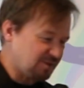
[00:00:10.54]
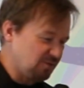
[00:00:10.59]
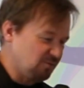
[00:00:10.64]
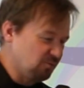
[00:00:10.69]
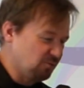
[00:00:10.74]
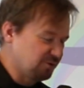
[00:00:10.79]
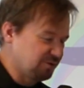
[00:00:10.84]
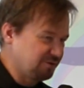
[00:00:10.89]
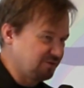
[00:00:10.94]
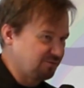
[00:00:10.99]

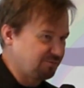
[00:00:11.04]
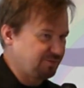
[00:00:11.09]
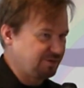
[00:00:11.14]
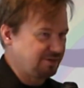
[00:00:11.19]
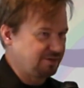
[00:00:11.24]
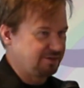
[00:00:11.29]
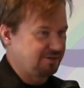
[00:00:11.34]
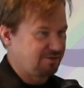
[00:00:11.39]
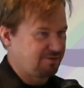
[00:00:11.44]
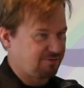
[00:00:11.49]
wouldn't have
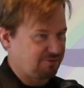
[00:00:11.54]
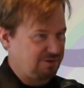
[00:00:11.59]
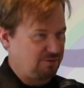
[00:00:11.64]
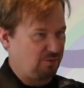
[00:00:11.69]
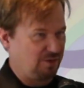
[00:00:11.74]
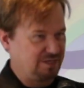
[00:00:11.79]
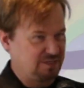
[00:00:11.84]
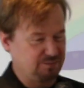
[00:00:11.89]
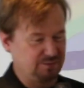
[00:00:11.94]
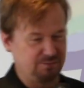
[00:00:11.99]
been three
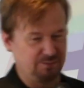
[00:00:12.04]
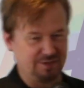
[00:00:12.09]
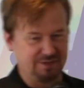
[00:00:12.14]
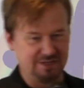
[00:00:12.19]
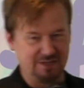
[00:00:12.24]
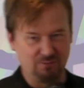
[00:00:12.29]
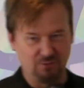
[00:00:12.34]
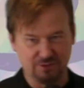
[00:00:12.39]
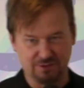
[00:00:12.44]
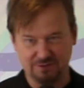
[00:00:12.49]
wise men, but
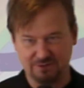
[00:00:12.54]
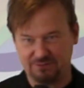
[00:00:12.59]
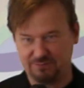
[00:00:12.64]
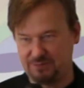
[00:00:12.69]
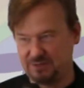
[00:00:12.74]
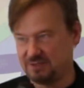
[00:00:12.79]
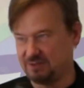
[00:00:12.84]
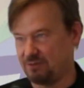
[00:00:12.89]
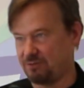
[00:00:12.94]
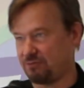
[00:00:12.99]
they would
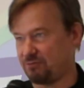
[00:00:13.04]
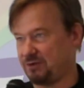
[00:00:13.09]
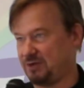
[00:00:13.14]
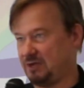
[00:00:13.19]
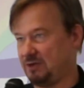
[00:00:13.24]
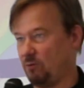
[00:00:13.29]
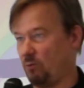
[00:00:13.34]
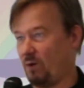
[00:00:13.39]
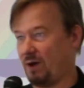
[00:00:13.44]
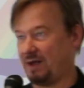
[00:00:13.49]
have been
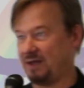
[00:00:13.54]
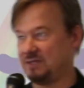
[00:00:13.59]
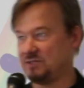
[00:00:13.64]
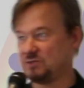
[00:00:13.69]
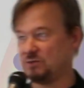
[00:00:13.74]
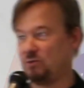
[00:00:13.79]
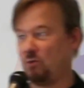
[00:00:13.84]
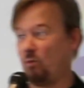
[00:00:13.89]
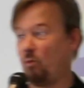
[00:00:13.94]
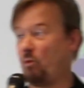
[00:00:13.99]
three
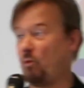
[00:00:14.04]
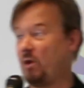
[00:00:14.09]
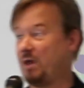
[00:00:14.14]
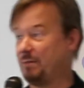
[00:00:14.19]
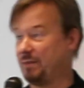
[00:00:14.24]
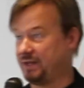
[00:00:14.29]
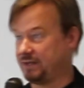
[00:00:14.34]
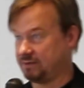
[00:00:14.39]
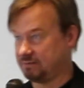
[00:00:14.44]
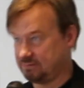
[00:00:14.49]
wise
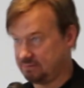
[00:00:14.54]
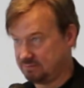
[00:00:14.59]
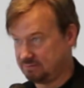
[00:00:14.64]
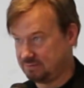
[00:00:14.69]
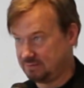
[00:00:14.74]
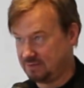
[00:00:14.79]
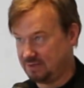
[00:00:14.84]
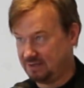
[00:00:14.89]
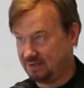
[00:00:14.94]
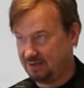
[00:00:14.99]
women?
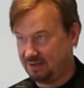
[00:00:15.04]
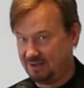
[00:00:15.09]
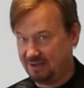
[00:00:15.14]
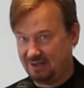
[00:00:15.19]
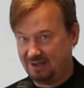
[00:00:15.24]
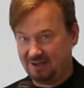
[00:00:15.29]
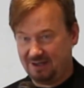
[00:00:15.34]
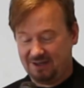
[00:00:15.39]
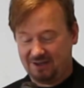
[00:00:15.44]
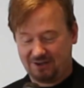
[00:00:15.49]

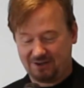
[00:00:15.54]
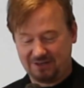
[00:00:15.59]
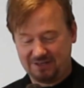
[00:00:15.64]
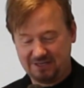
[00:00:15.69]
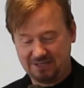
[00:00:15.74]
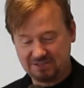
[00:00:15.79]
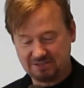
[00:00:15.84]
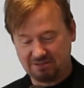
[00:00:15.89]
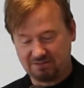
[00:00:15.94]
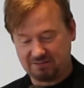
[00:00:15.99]
Okay,
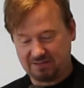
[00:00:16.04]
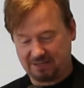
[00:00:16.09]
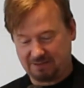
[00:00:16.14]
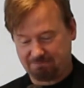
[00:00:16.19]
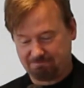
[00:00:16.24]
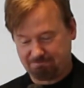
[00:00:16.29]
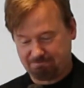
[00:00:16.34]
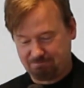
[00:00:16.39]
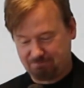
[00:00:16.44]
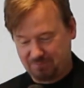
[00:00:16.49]
here's the
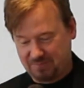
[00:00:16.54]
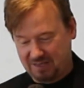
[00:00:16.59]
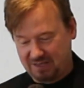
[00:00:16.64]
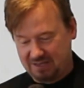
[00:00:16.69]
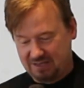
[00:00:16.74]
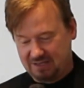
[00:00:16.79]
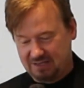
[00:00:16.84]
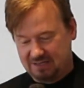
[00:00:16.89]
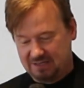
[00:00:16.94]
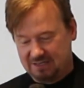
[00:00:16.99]
thing.
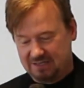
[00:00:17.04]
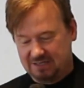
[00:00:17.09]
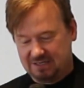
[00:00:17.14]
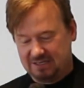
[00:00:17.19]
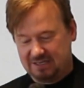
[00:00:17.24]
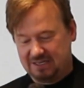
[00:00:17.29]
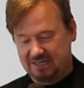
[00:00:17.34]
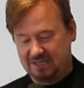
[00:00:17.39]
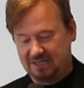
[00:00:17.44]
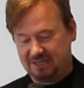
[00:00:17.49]

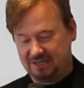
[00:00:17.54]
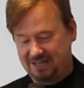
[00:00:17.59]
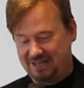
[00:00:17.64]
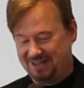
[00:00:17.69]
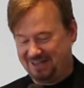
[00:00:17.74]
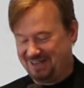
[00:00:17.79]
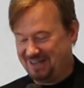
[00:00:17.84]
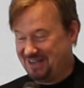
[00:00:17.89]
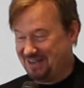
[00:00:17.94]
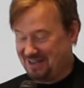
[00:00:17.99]

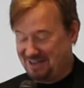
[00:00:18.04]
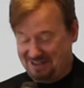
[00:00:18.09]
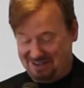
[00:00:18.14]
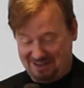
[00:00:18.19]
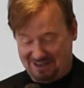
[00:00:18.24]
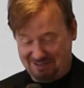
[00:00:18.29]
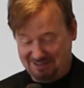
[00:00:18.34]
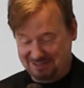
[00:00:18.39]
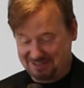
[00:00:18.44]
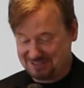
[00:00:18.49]

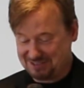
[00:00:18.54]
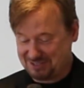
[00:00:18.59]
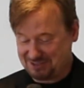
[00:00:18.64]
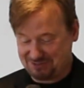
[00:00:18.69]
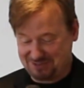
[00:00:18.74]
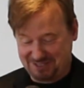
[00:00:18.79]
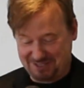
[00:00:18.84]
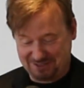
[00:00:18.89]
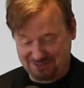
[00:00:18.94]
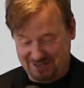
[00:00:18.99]
I think this is
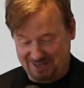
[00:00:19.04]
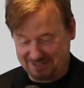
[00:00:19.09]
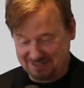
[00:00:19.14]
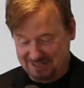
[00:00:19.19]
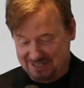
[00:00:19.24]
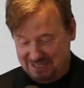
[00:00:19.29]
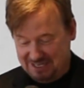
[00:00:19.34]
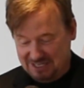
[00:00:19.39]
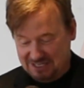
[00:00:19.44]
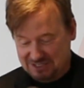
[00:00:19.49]
really great.
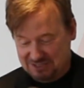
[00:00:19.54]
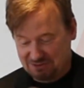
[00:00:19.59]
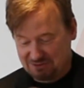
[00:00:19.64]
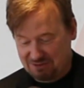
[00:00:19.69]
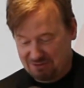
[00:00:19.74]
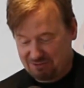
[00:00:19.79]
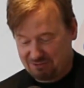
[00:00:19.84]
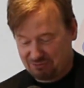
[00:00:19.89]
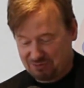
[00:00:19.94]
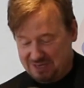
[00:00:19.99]
So
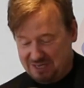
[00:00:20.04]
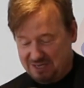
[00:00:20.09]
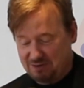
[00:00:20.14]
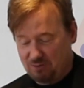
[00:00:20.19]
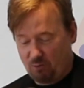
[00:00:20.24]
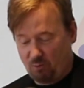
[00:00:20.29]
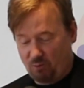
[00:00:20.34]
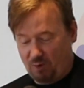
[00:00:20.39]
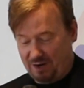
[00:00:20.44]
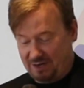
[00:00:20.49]
the three
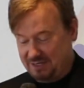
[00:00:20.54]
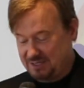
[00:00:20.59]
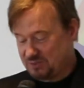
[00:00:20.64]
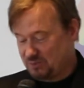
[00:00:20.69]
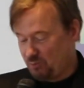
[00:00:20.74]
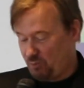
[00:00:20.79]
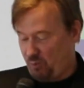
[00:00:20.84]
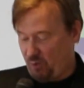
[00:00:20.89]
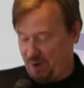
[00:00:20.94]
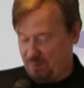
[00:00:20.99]
wise
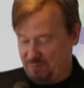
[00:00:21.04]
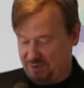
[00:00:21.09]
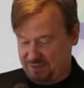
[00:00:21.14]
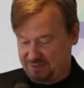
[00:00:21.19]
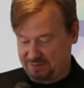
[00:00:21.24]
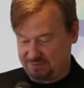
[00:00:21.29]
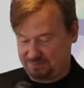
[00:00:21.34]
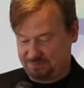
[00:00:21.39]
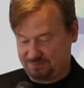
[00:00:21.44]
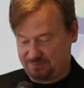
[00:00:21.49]

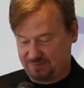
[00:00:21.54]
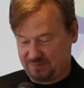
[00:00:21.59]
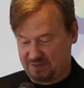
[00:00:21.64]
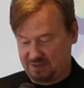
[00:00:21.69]
women